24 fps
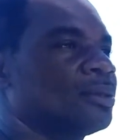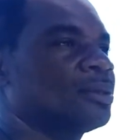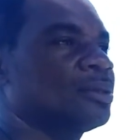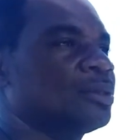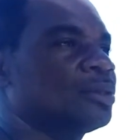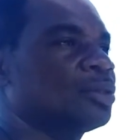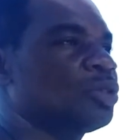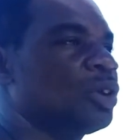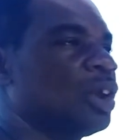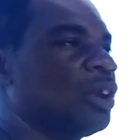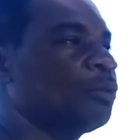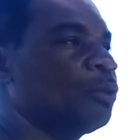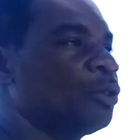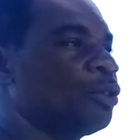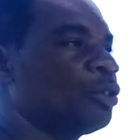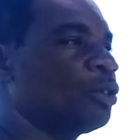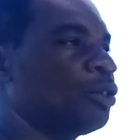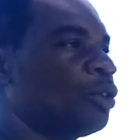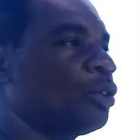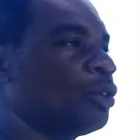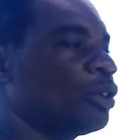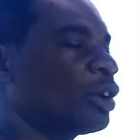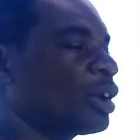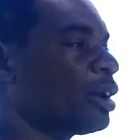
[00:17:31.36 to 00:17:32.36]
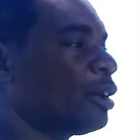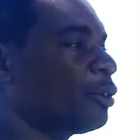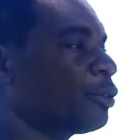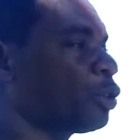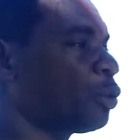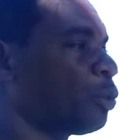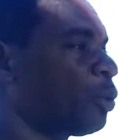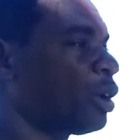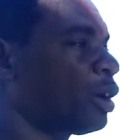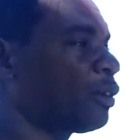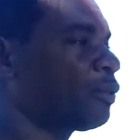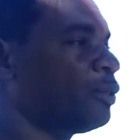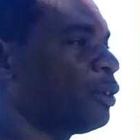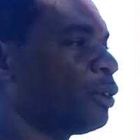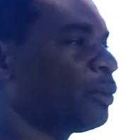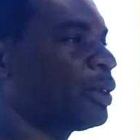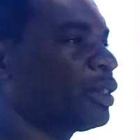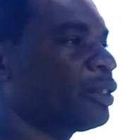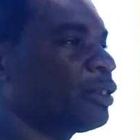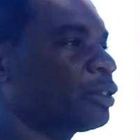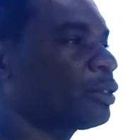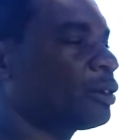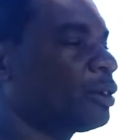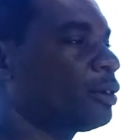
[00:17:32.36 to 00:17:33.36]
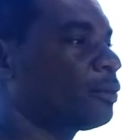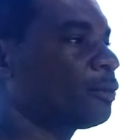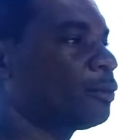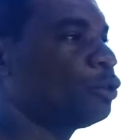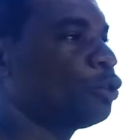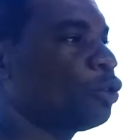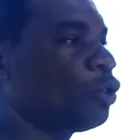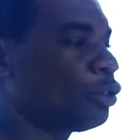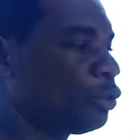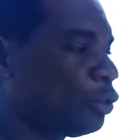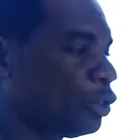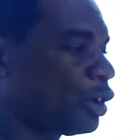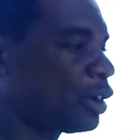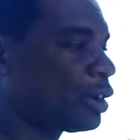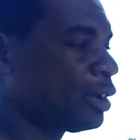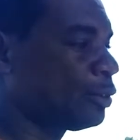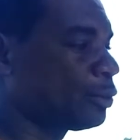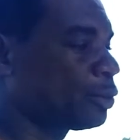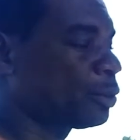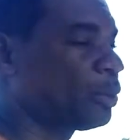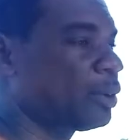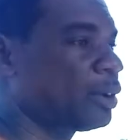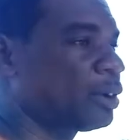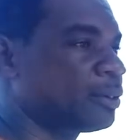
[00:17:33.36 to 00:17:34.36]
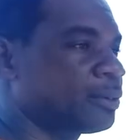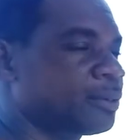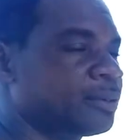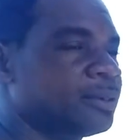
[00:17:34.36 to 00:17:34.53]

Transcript: So if you don't know your country worth now, they serve you. You gonna know your country worth.